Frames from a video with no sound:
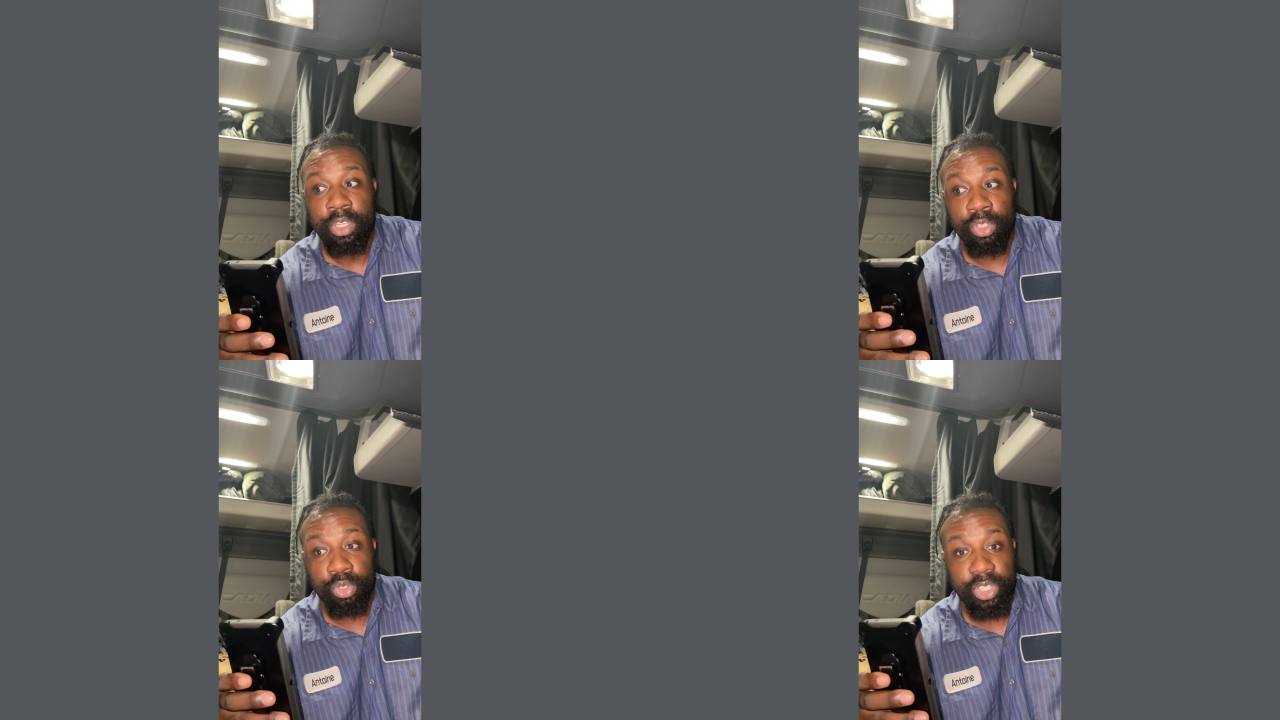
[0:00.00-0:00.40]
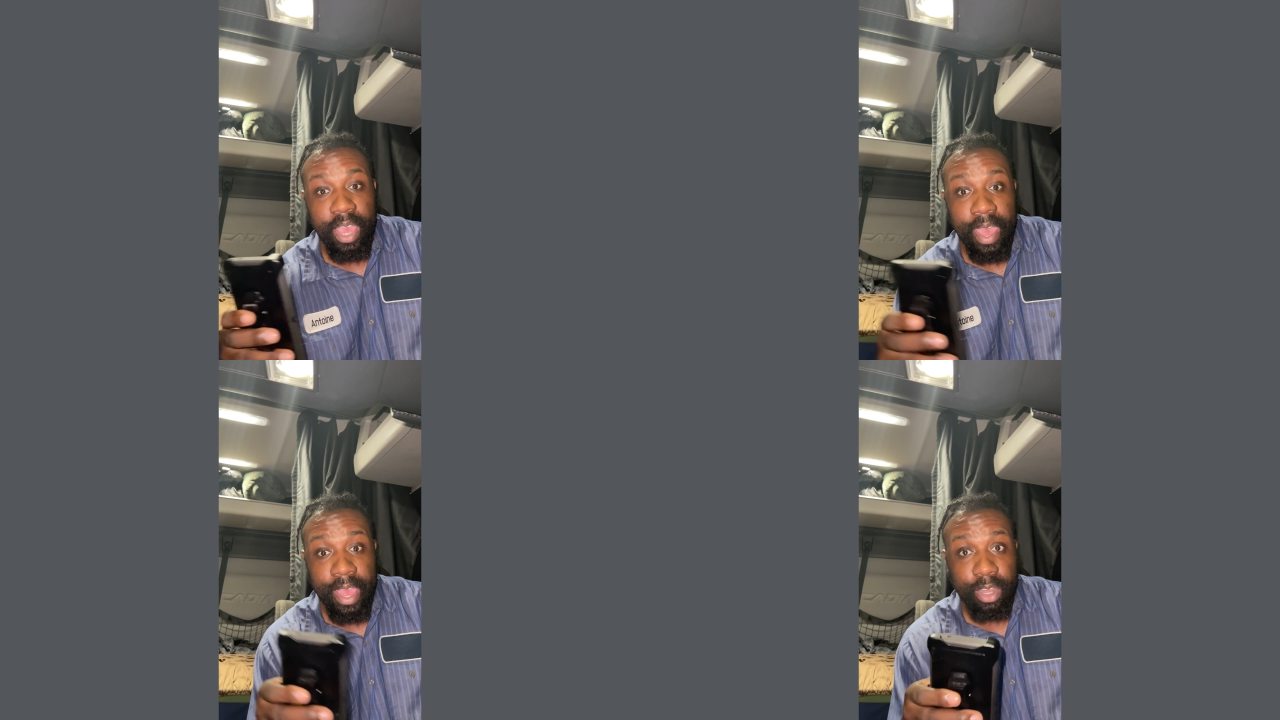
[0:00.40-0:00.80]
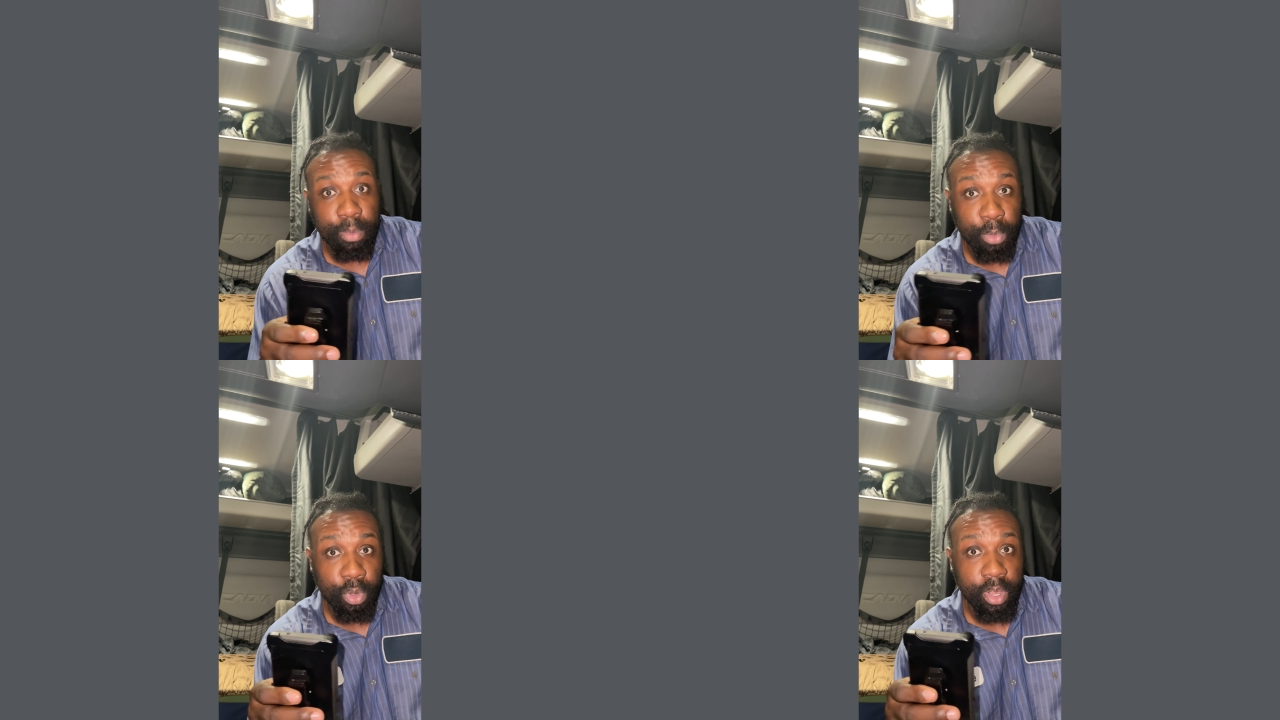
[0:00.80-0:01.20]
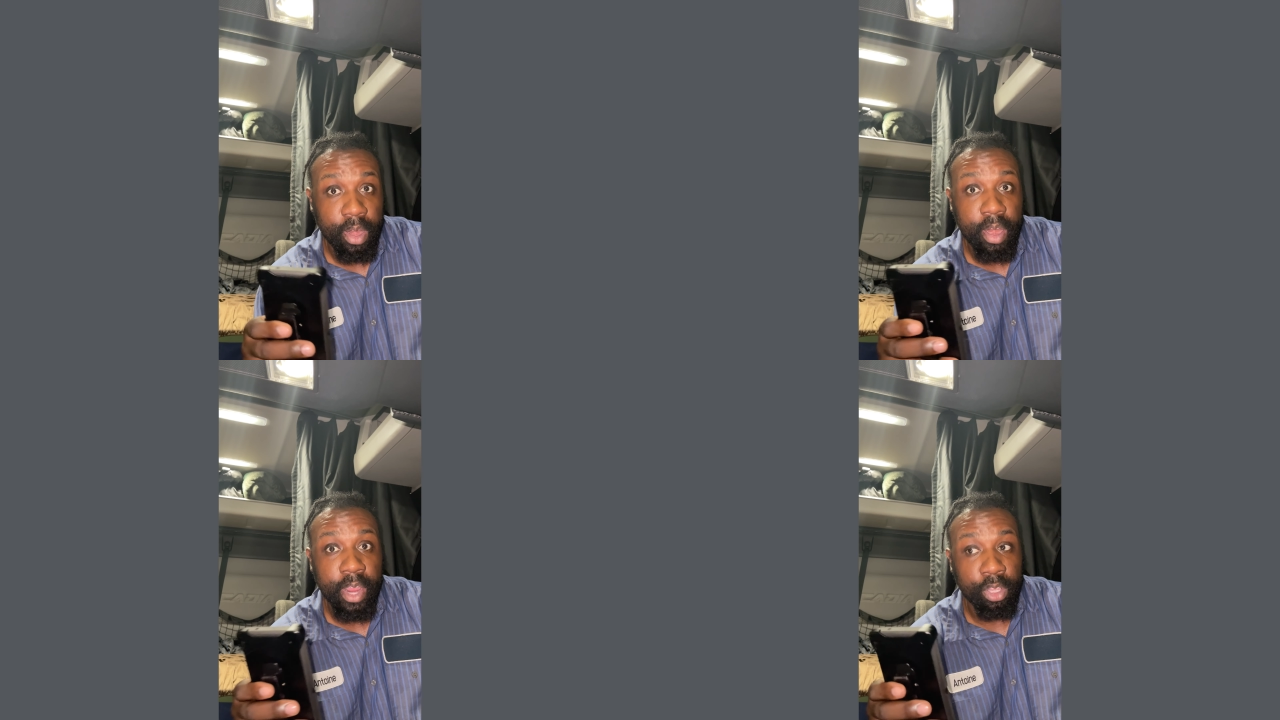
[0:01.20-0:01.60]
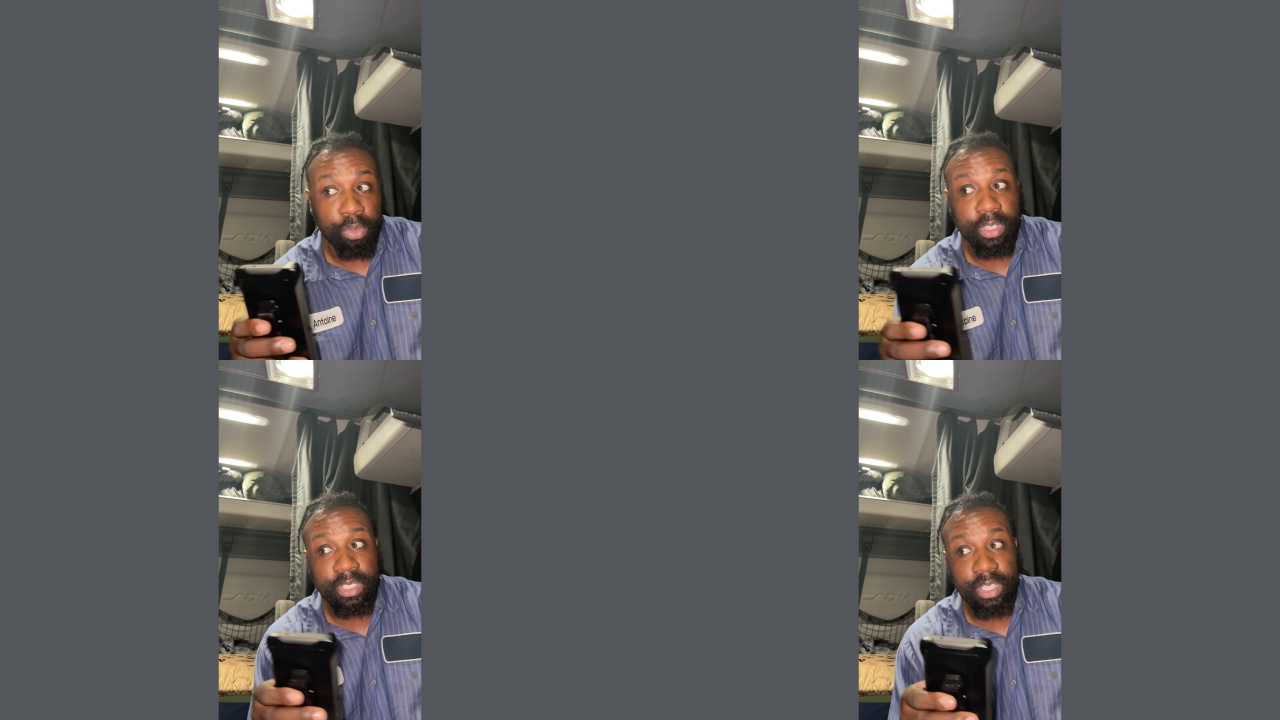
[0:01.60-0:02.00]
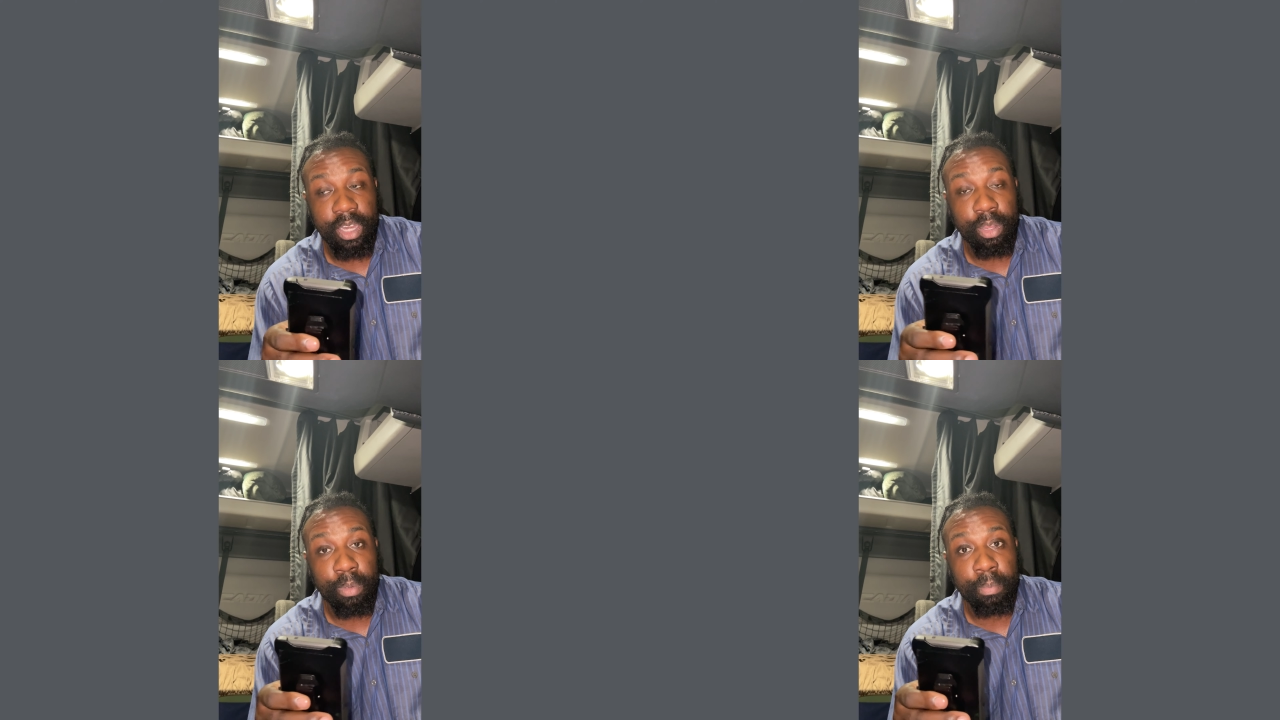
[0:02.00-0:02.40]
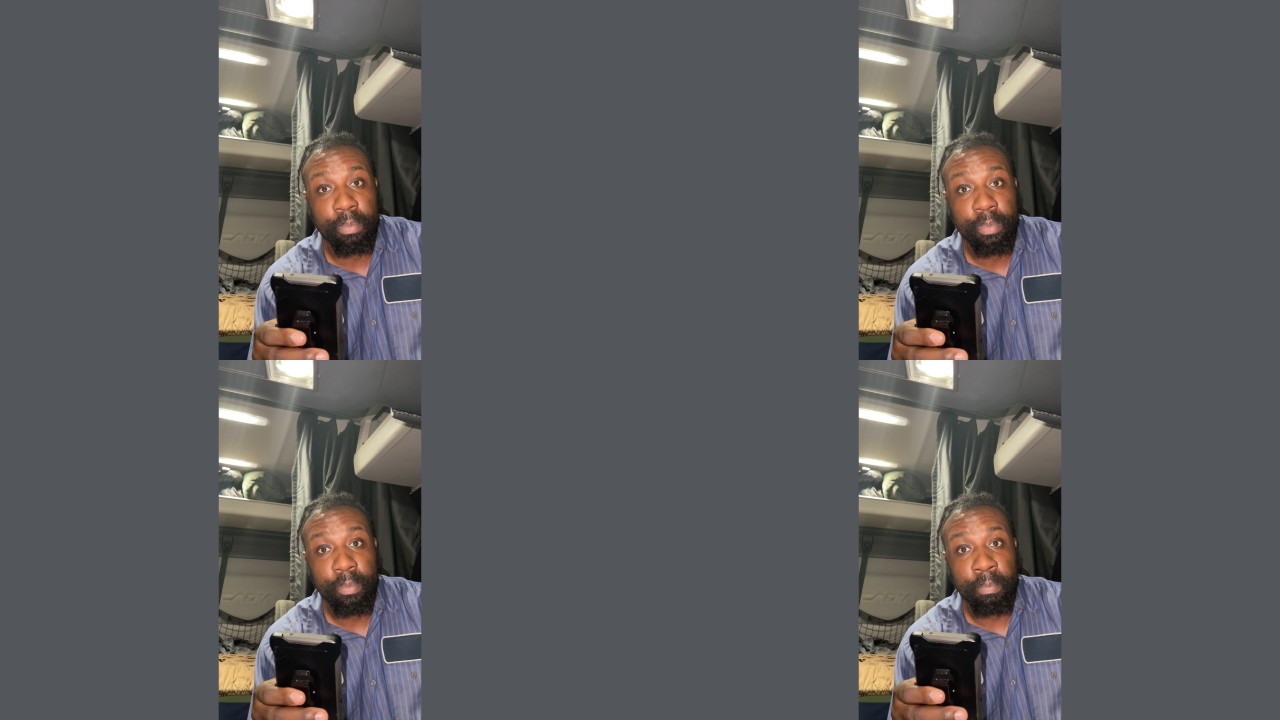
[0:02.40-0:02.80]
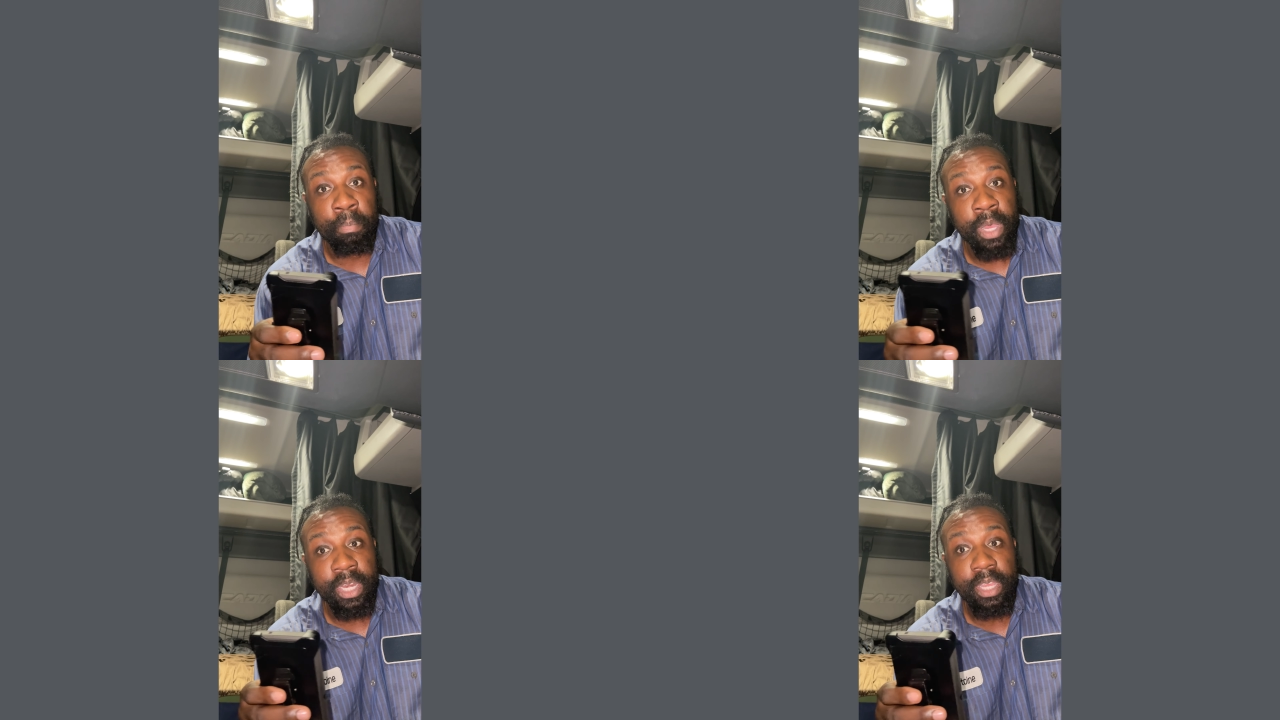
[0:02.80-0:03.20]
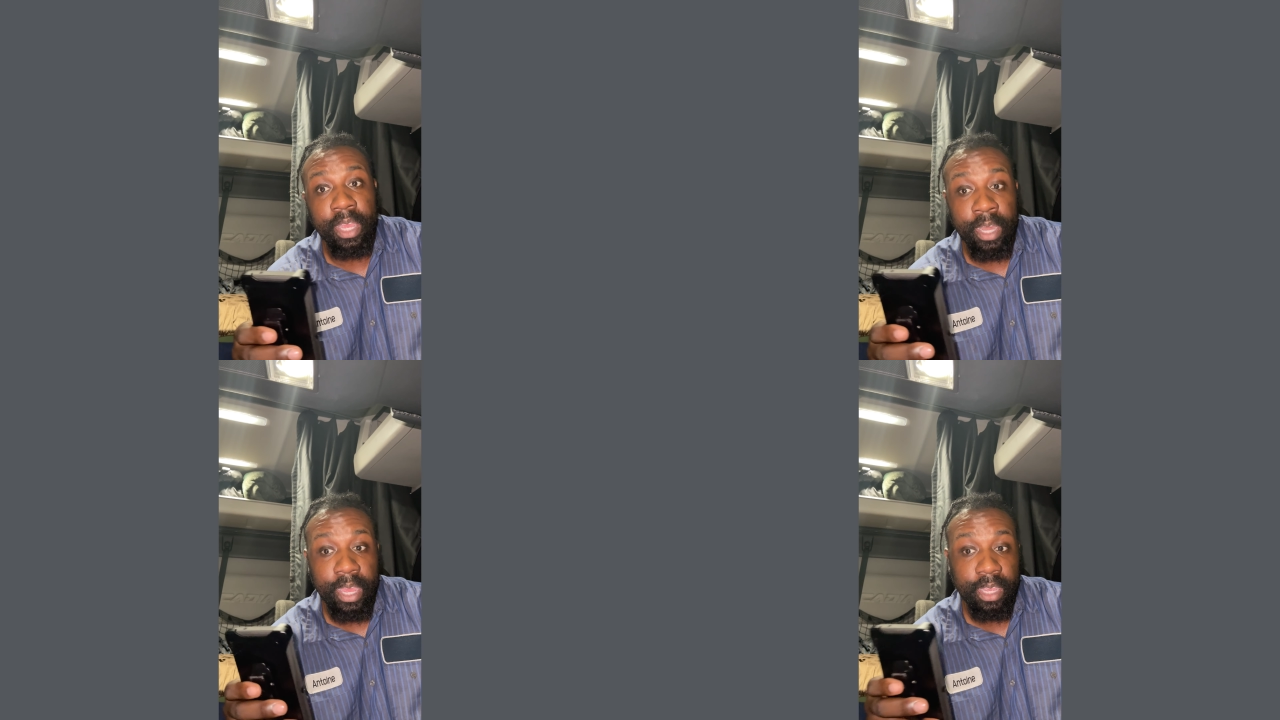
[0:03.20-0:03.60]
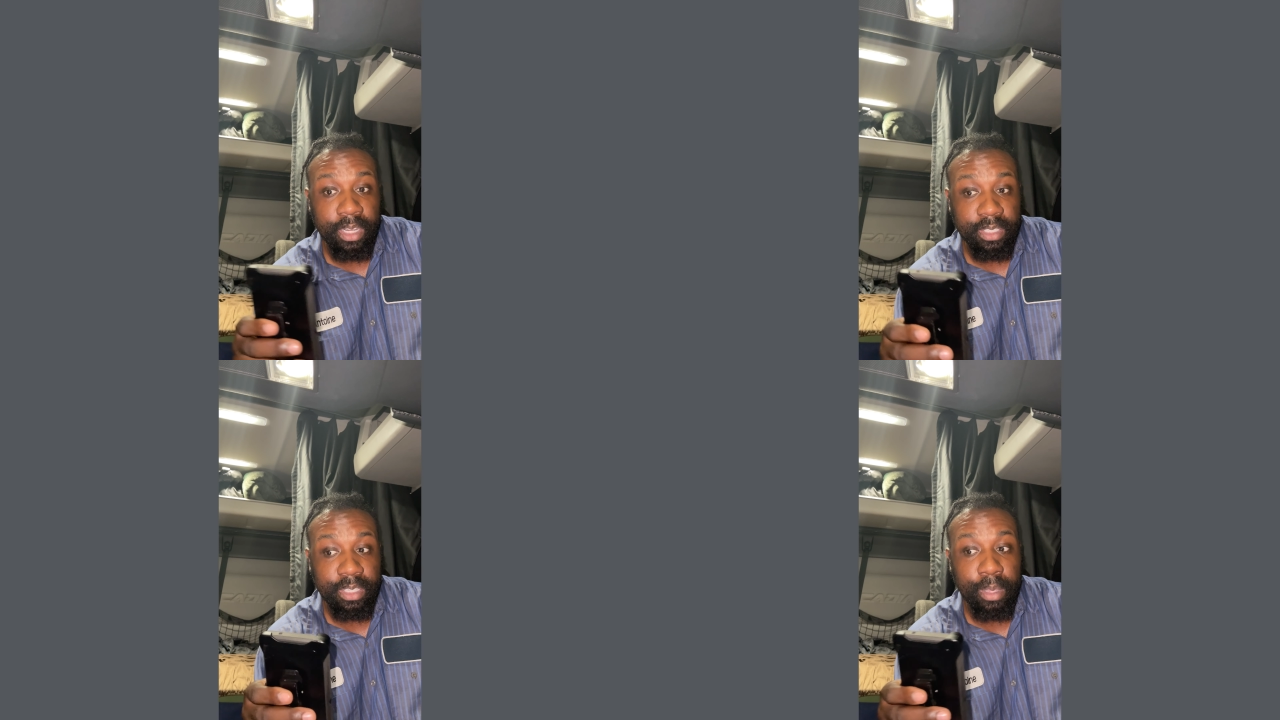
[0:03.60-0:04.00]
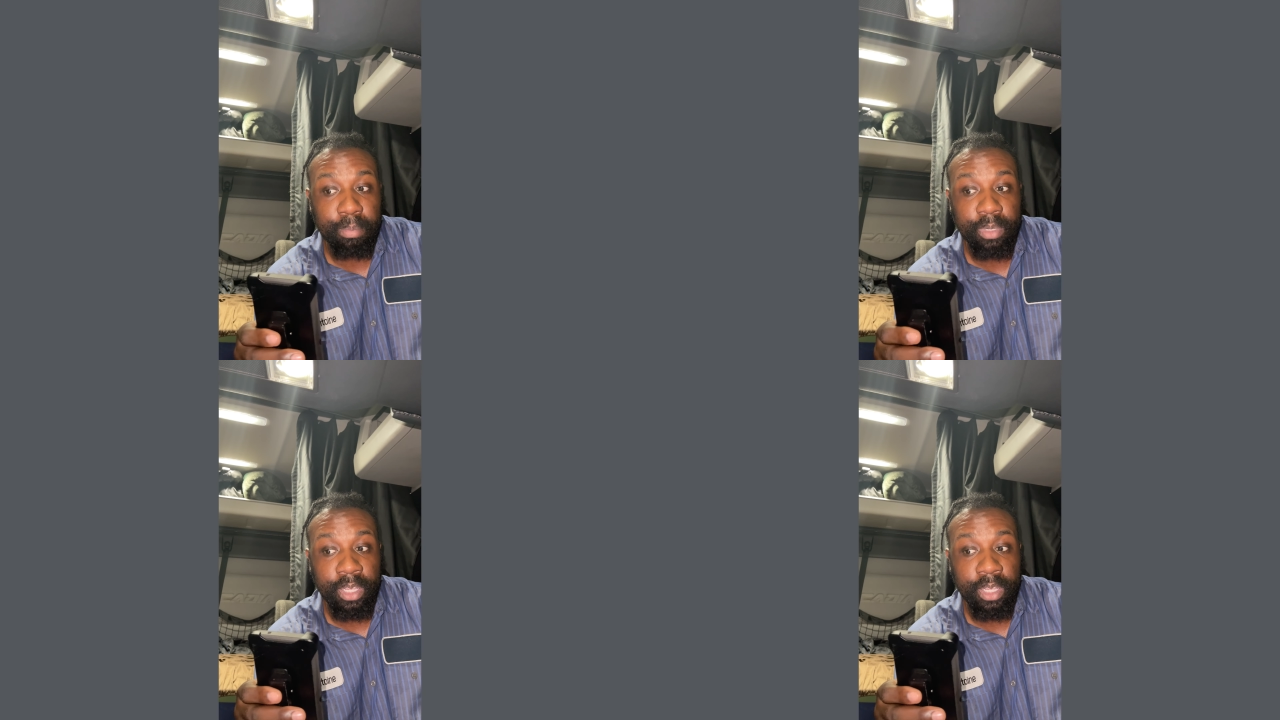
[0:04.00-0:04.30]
you should add them on there, and you can send them money and they can accept,